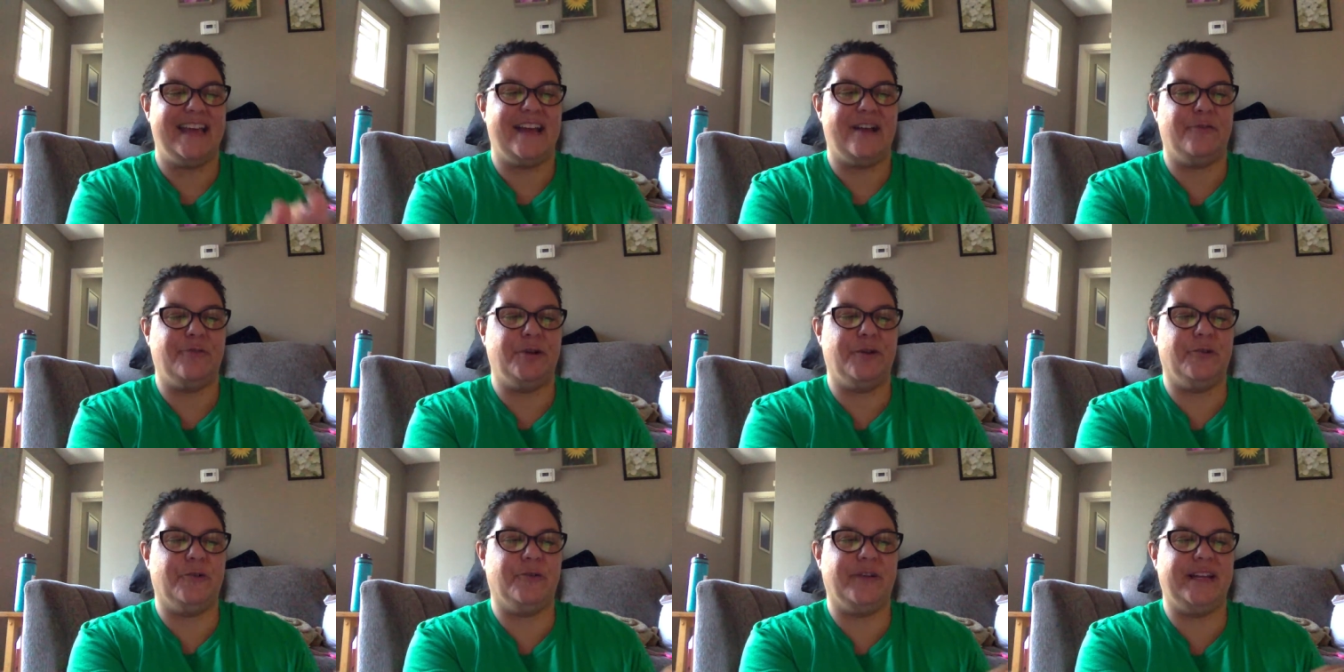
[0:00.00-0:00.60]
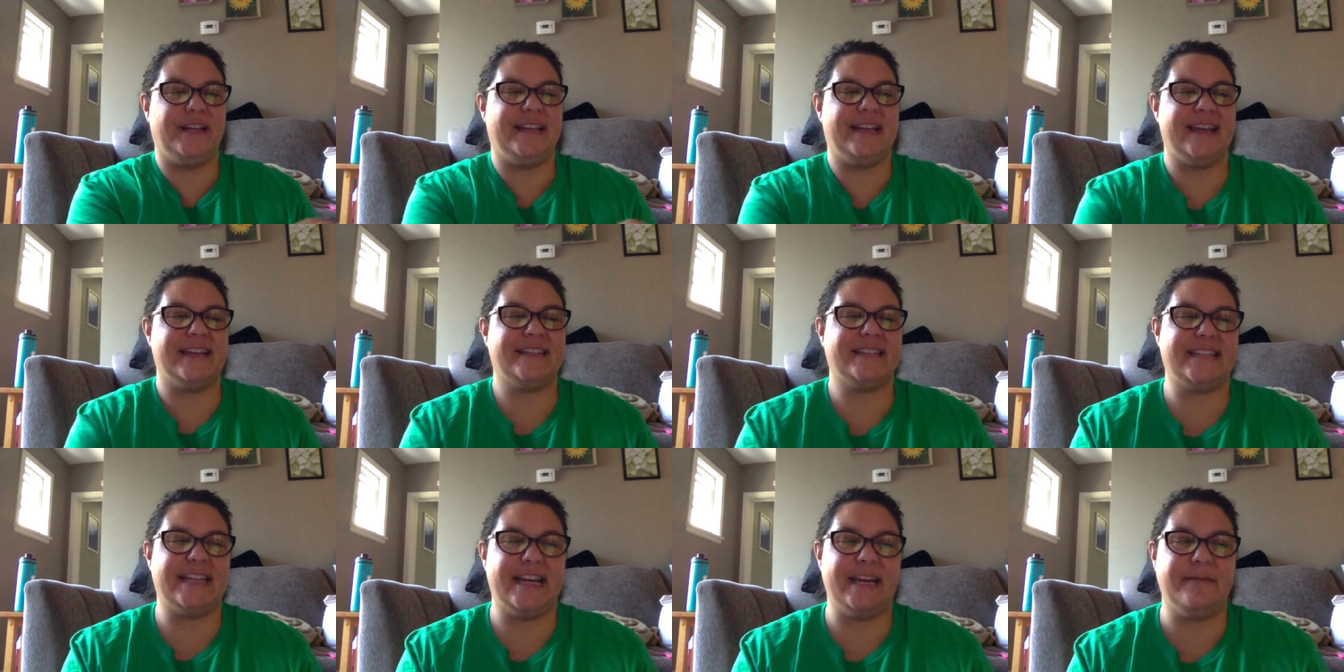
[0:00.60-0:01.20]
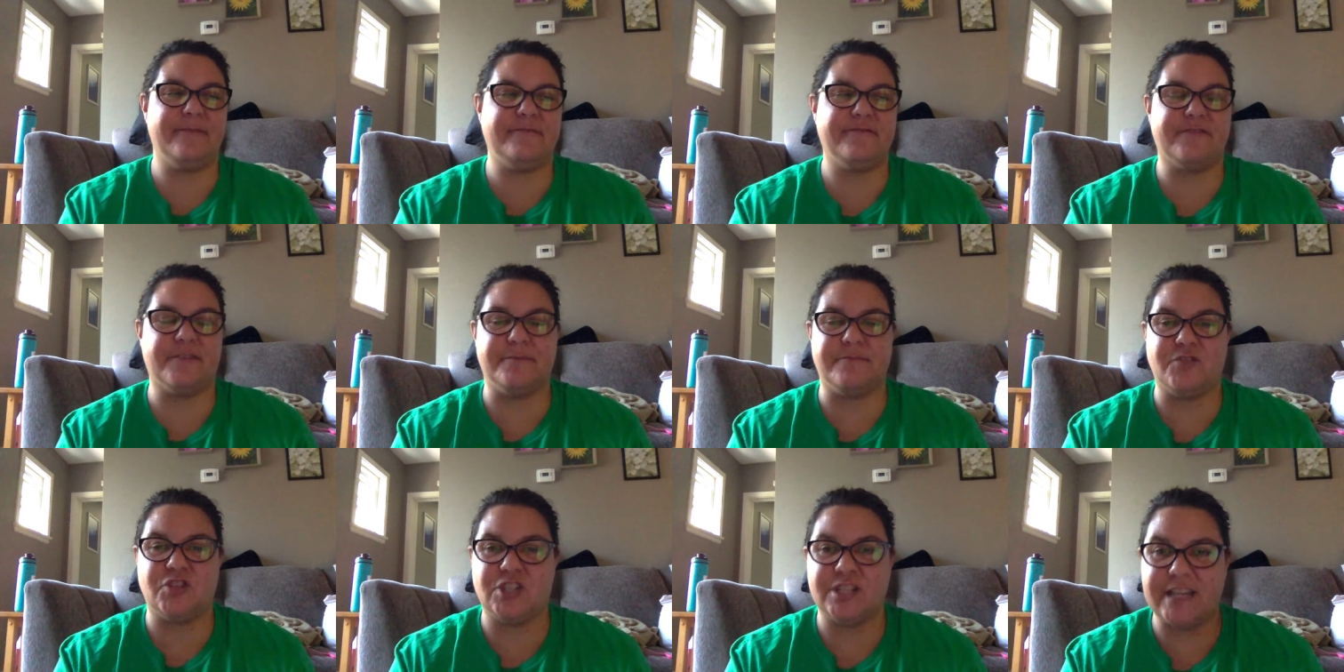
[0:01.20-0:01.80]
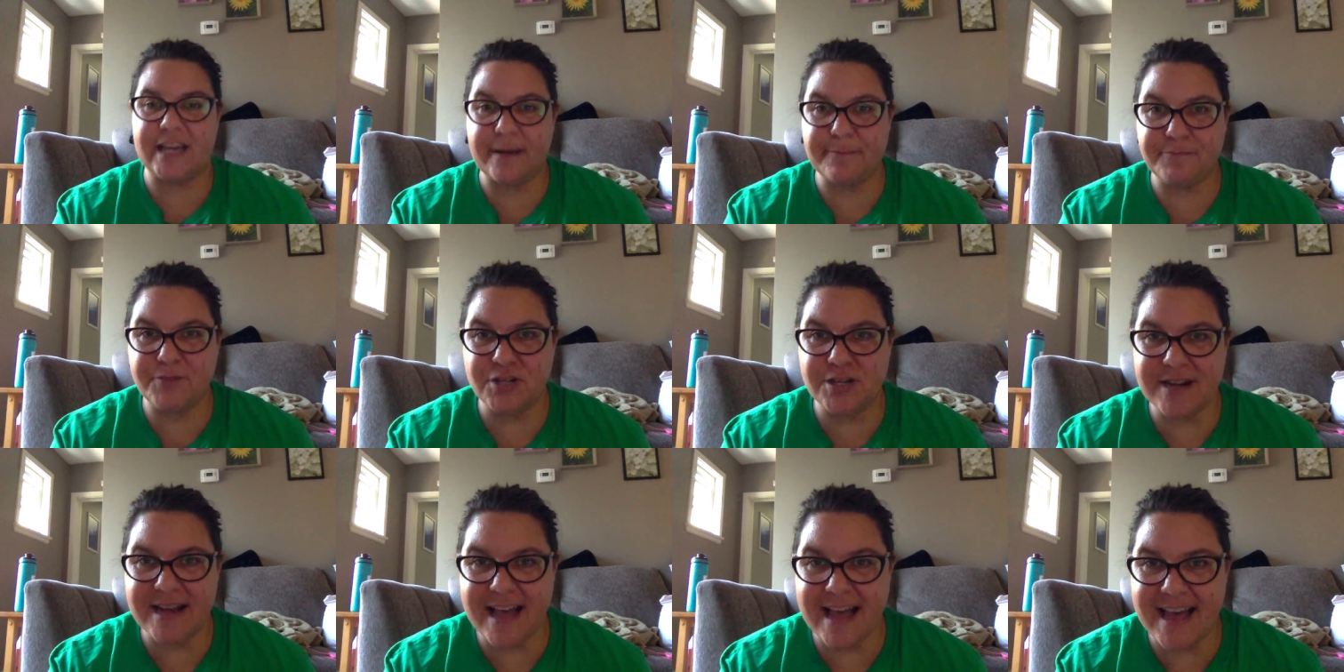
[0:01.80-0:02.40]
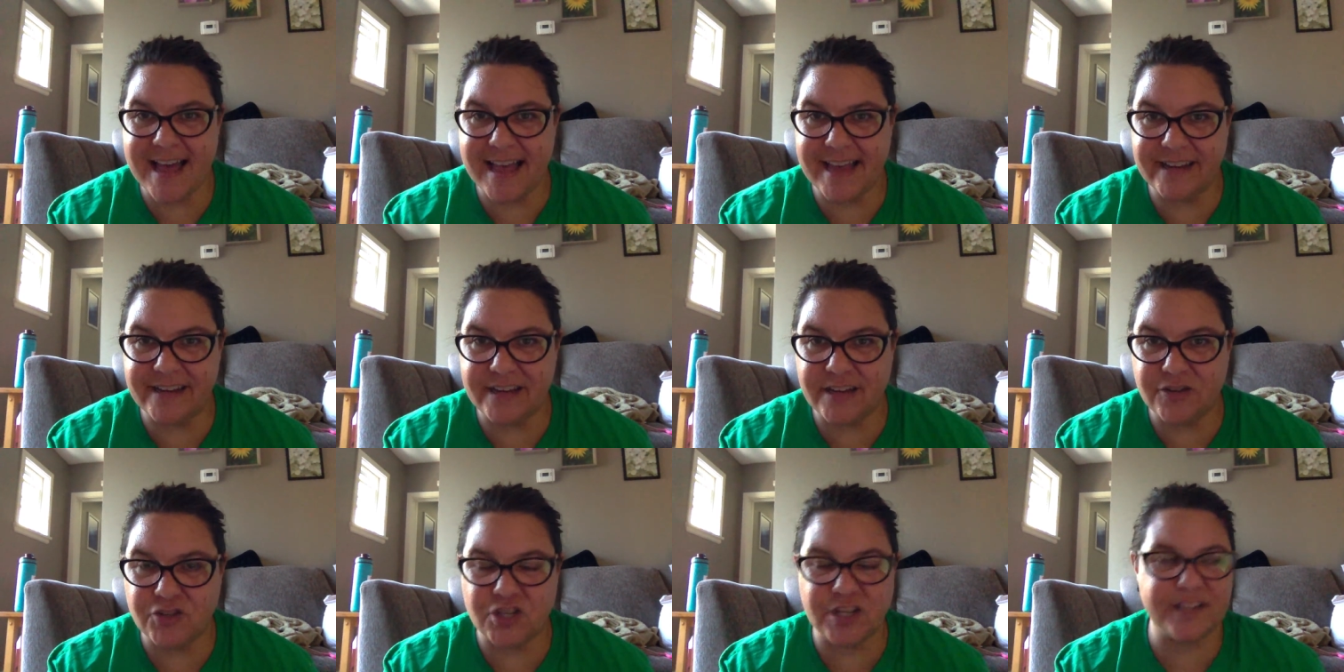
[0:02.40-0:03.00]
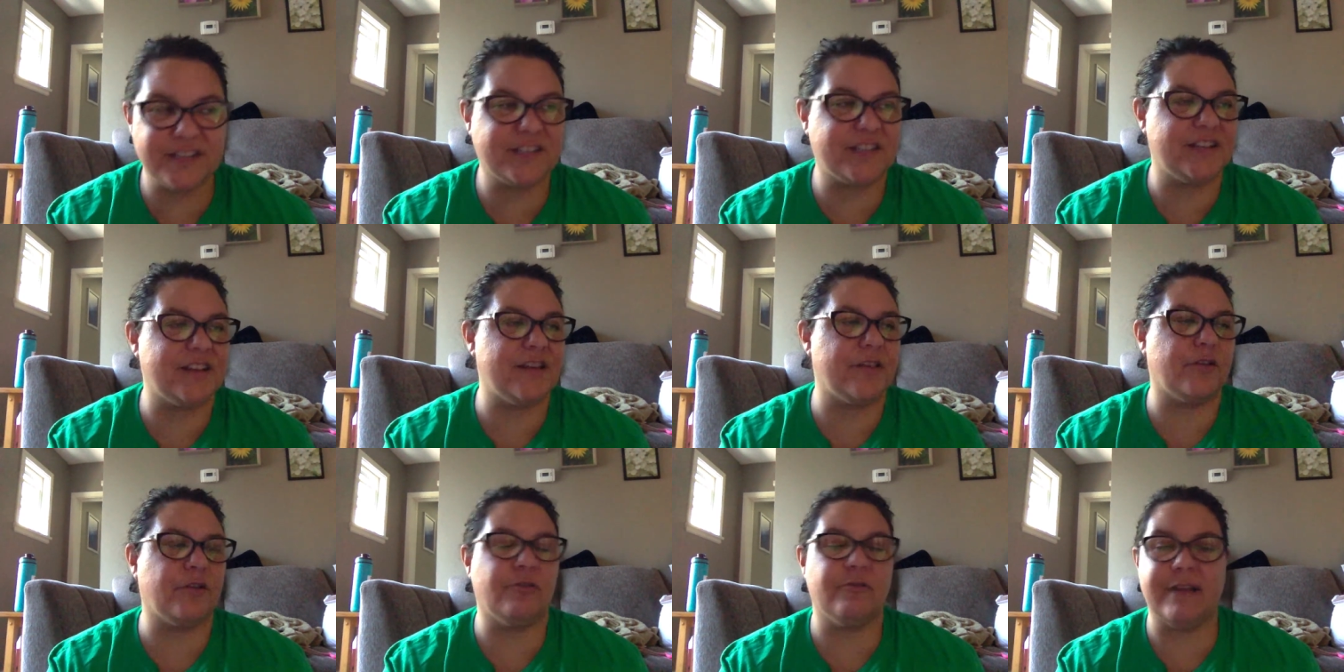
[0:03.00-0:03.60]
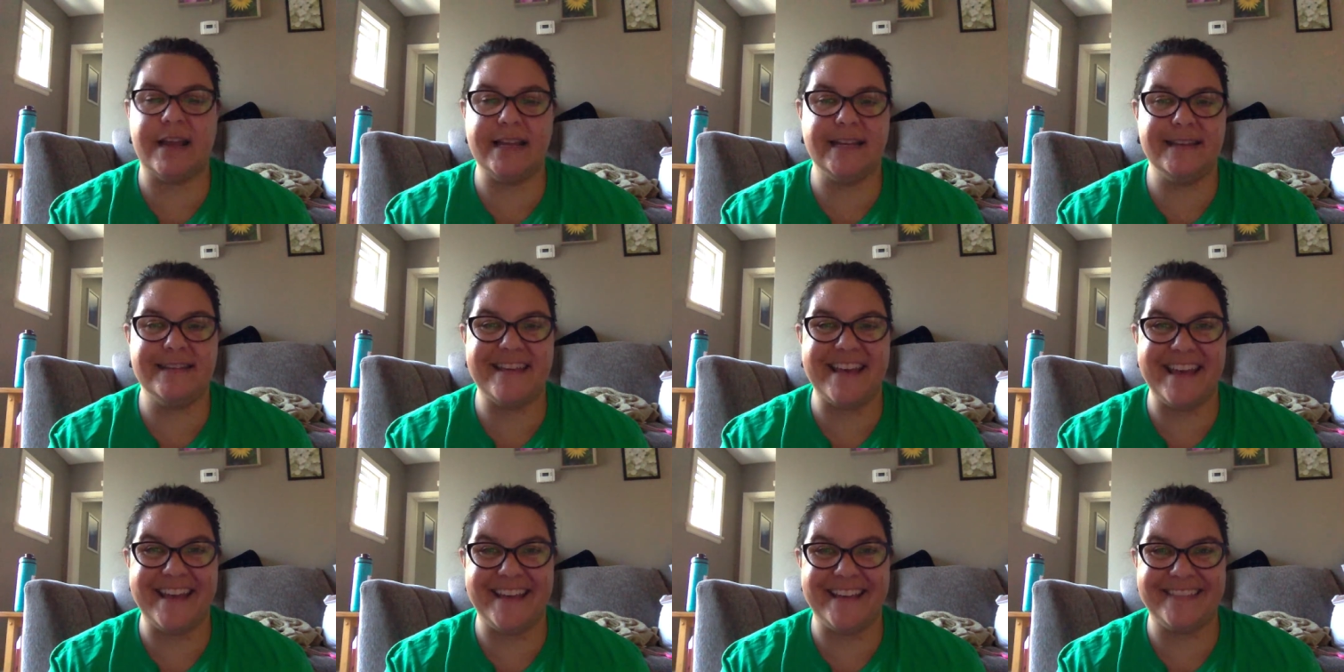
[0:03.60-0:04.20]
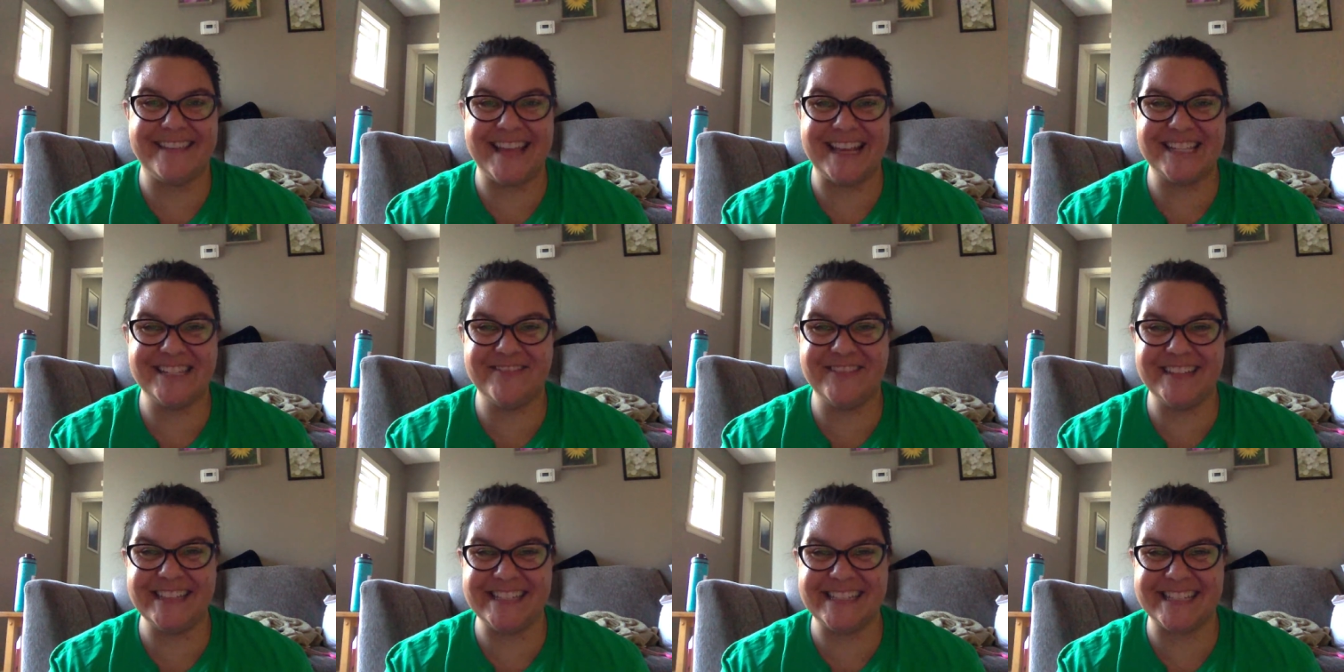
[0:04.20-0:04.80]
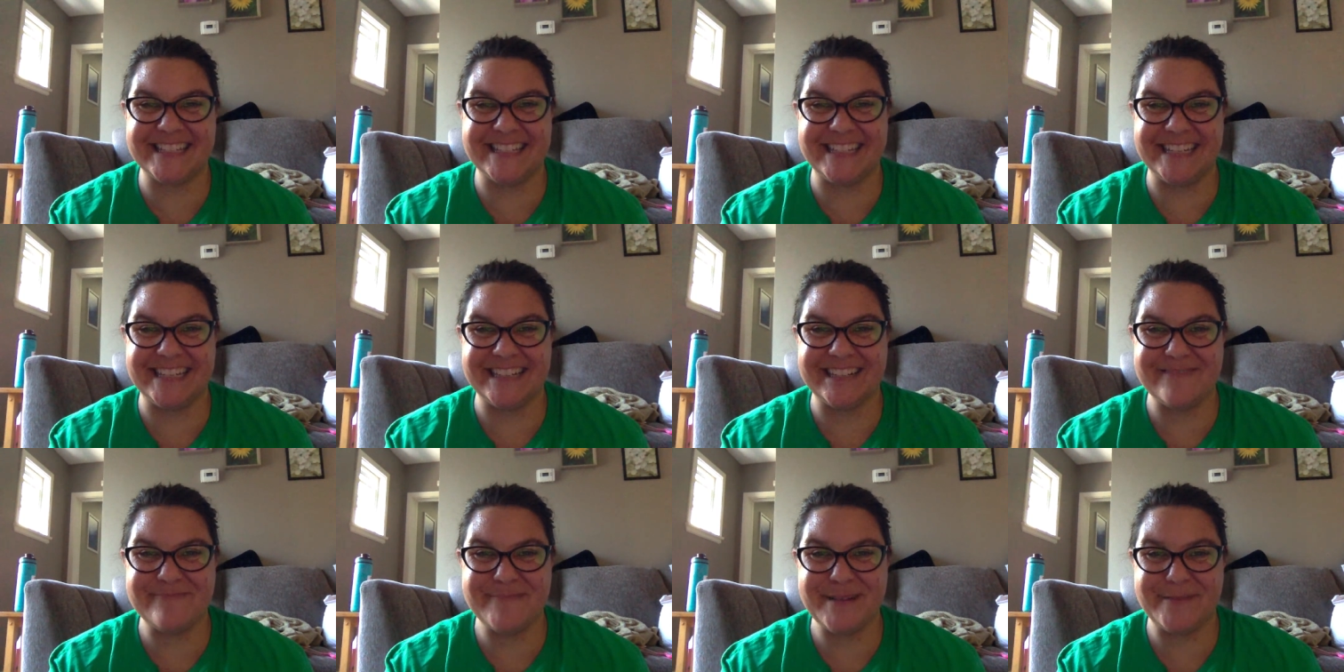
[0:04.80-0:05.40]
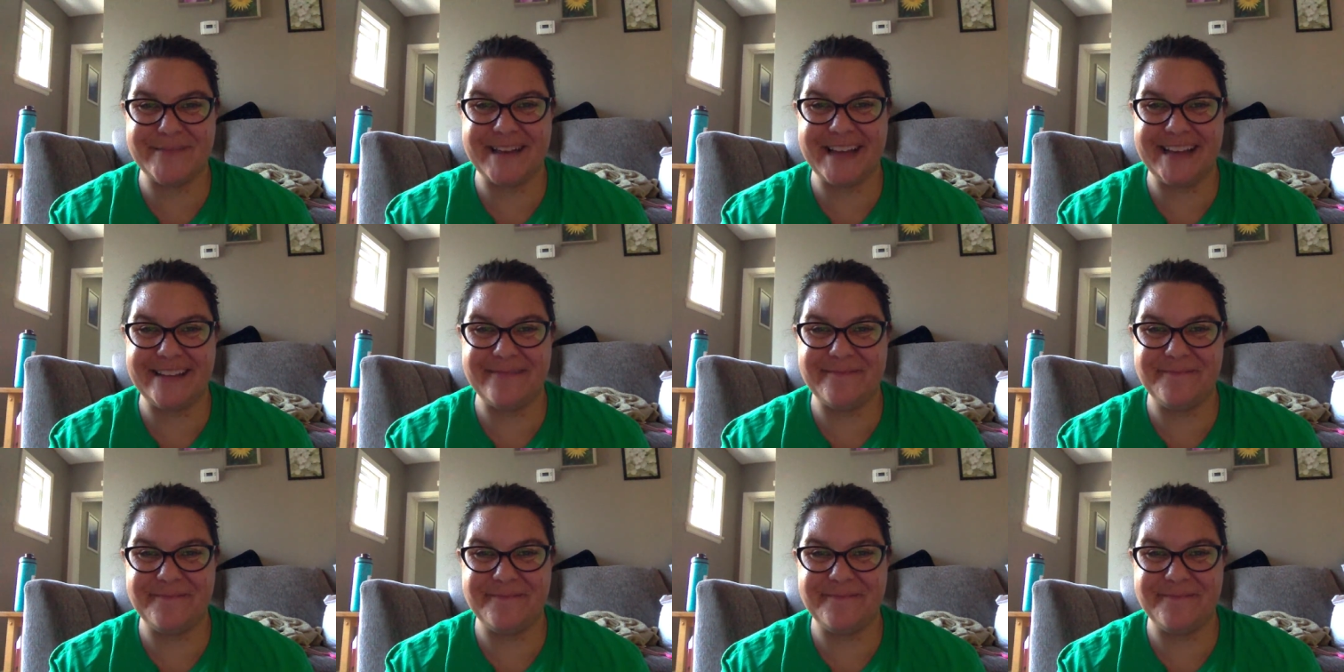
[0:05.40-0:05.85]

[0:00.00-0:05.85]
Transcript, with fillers: We will read next time from Chapter 9 Just Another Rainy Day. Thanks for listening. Bye bye.